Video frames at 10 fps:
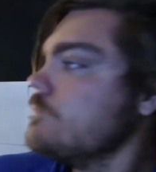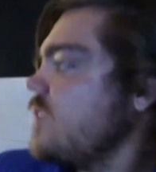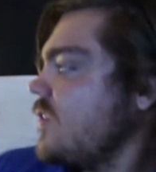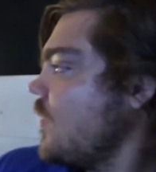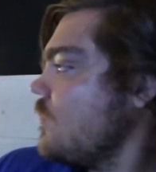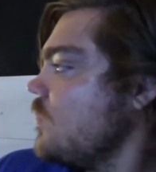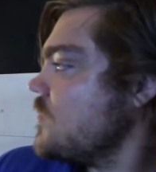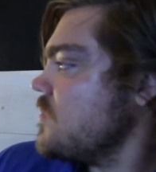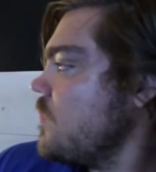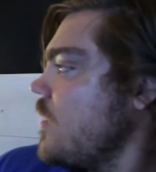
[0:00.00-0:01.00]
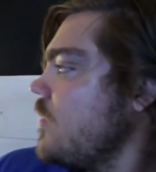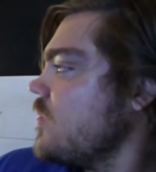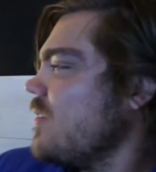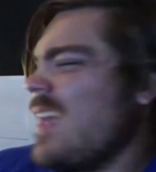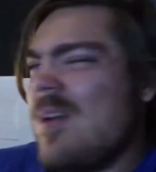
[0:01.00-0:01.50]
I don't know, what's the word?
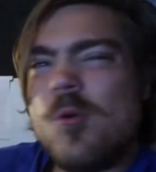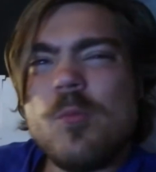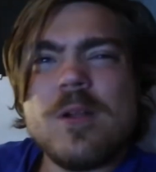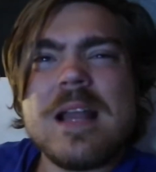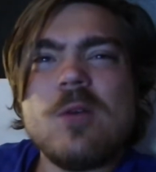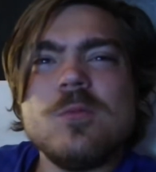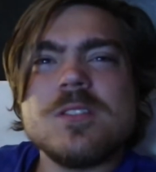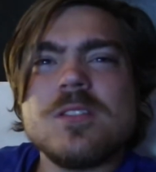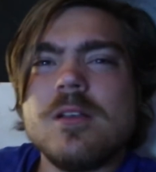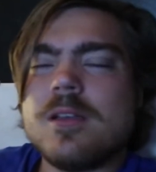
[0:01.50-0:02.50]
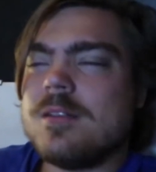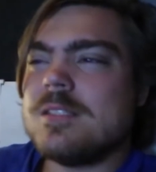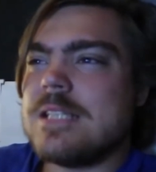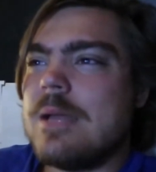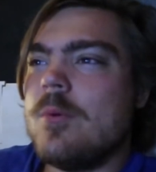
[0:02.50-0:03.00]
Like, yeah, more pronounced, like on the
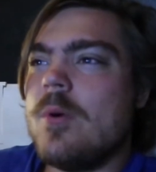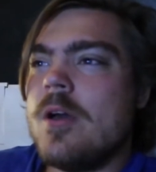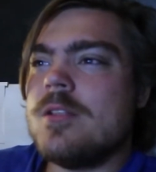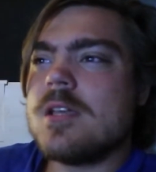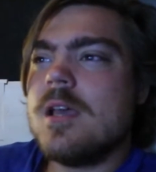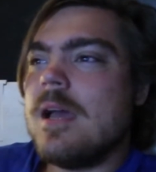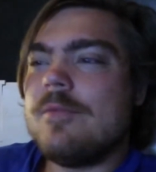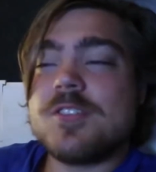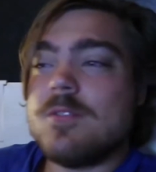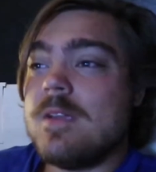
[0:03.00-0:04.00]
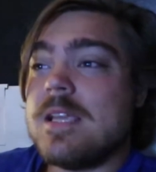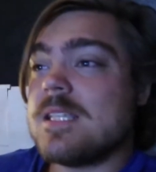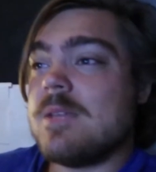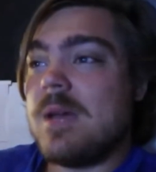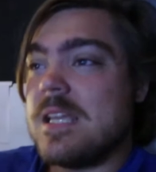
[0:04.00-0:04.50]
same word, and for some
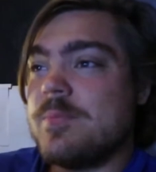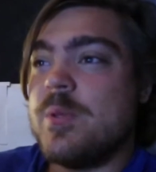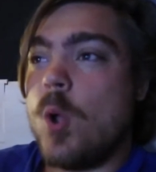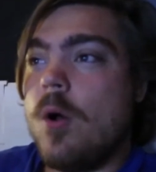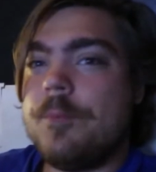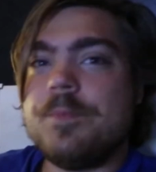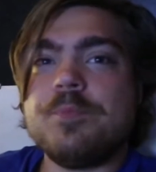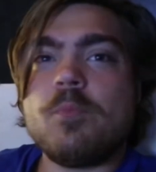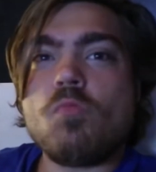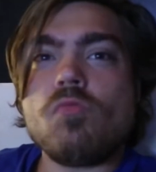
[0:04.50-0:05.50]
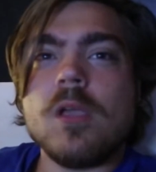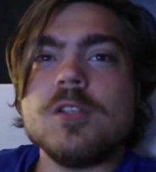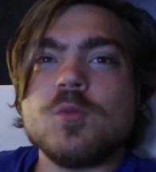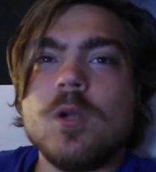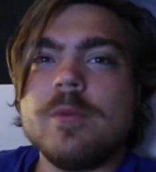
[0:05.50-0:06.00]
reason it makes me not
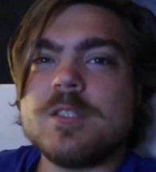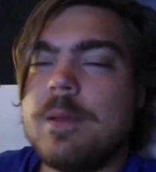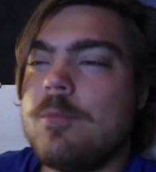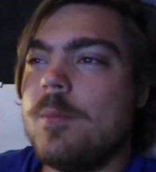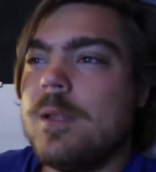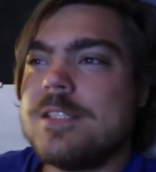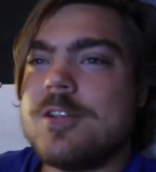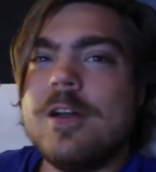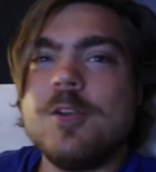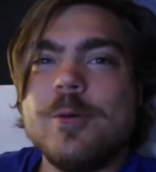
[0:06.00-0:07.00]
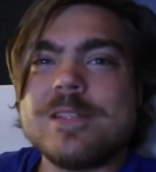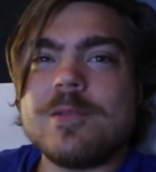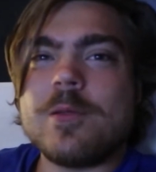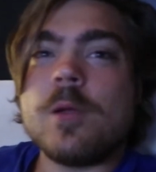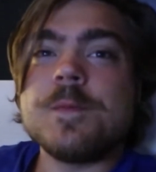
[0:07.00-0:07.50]
swallow my spit properly, so I always
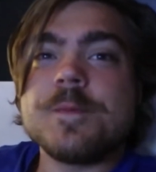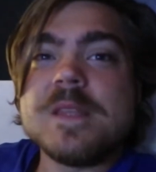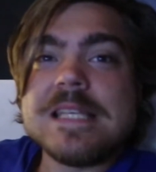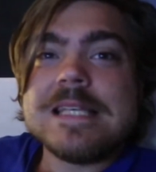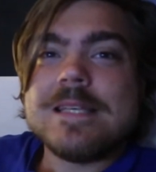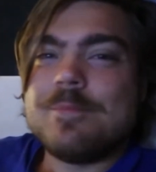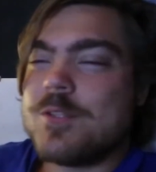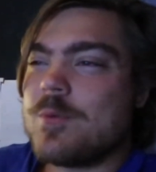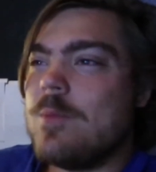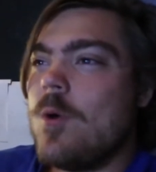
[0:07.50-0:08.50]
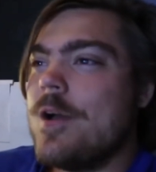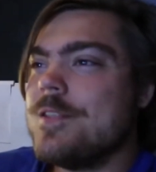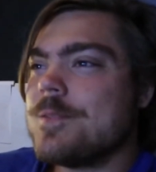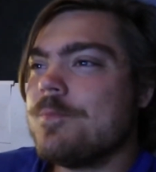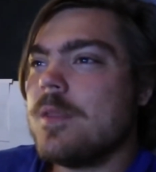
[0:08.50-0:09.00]
end up going between
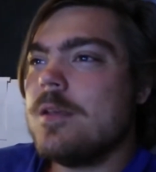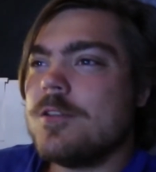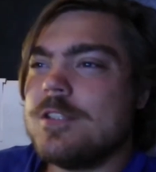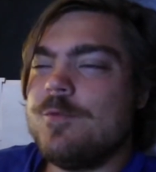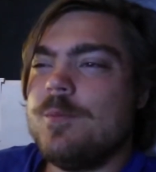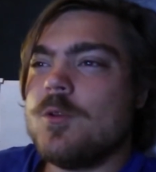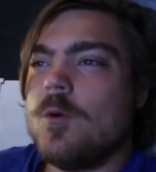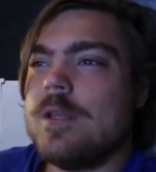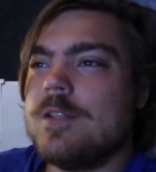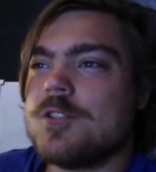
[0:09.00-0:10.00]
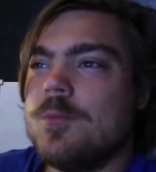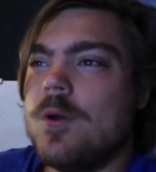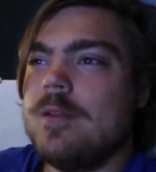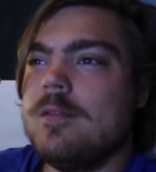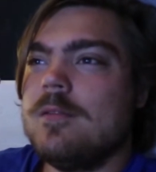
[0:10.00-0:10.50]
words, because if I'm talking to
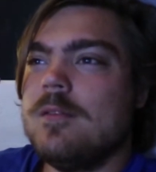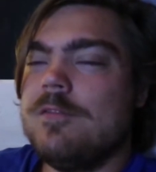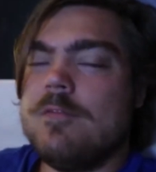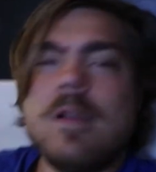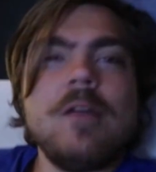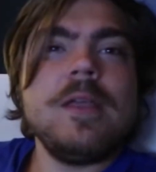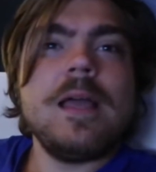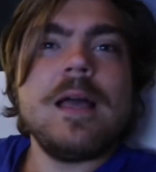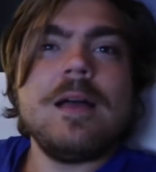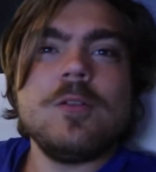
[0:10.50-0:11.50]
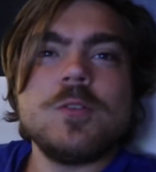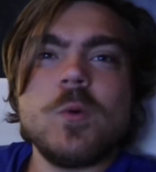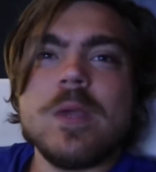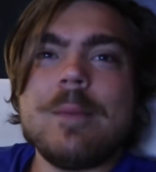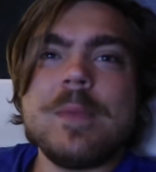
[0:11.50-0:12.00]
someone from around here, I'll
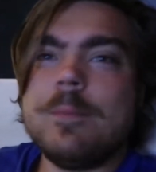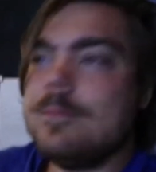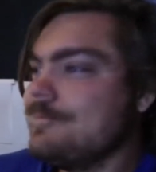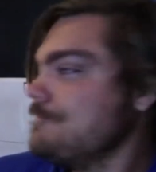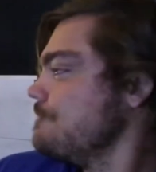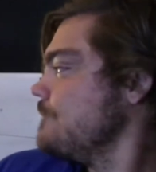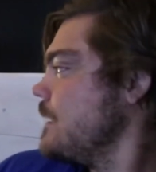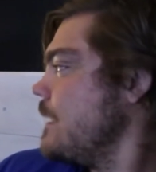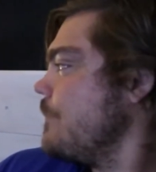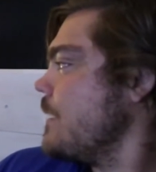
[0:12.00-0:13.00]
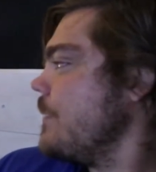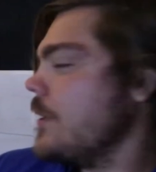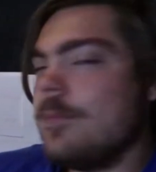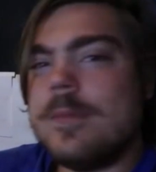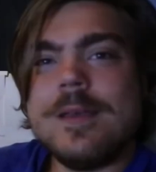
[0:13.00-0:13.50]
talk yam yam. And be a
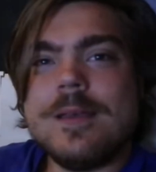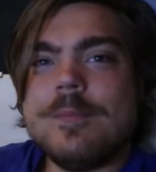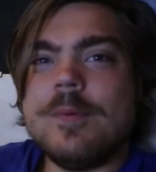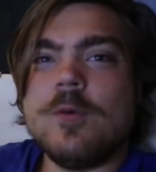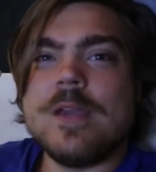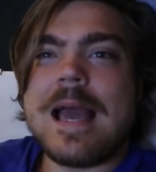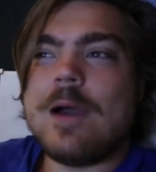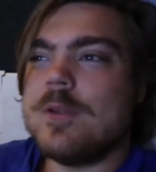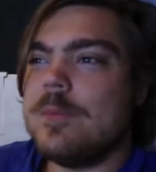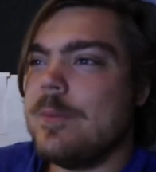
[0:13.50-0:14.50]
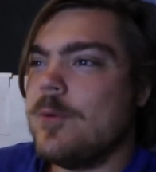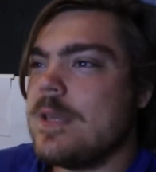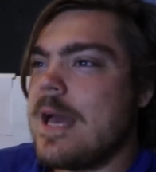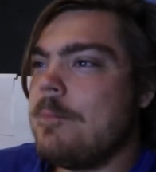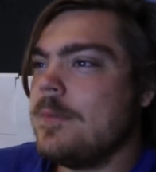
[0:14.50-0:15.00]
bit more yow and a bit more
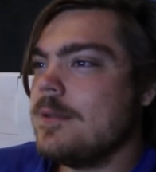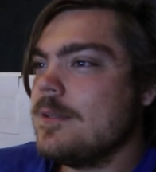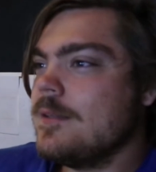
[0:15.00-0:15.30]
yam